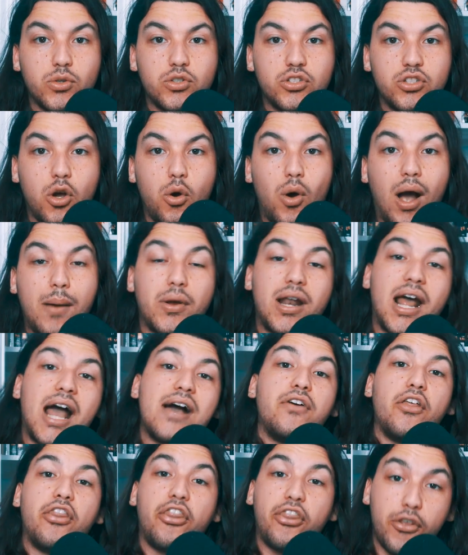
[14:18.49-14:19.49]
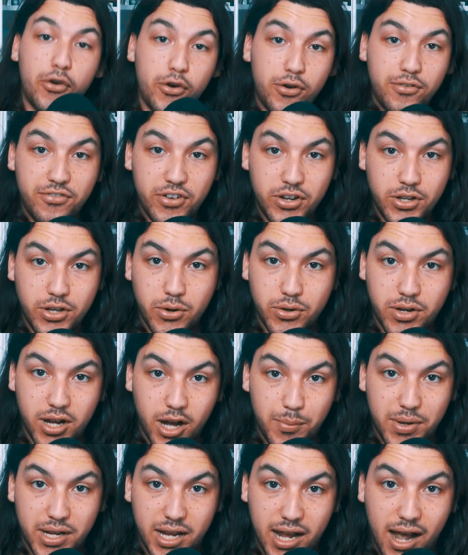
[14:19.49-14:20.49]
So I'm gonna have a third video
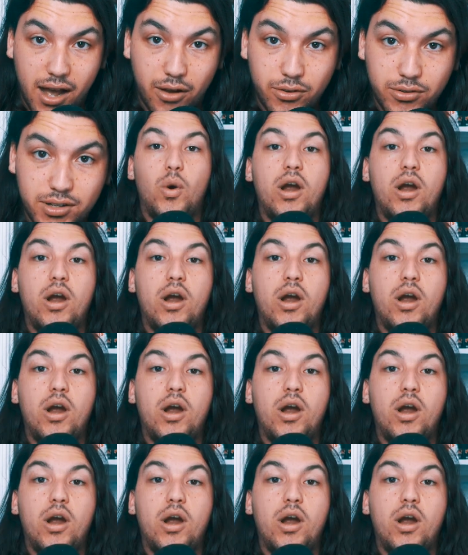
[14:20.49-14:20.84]
coming out